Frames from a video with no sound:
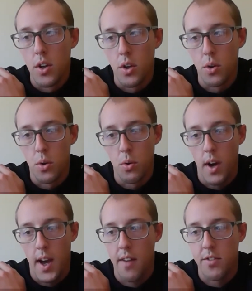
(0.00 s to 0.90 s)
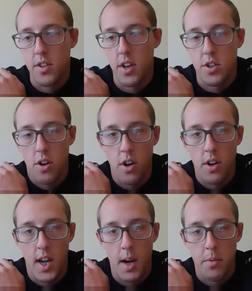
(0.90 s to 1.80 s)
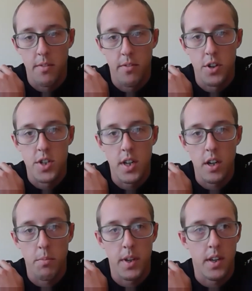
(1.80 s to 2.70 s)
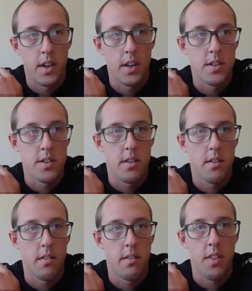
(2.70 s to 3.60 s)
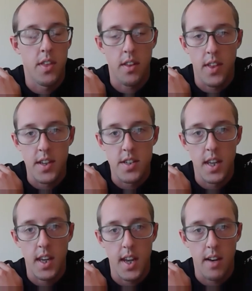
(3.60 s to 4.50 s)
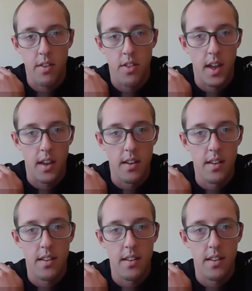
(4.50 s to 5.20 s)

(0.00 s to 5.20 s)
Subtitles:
who have such a hard time their first year because they think they stink at everything.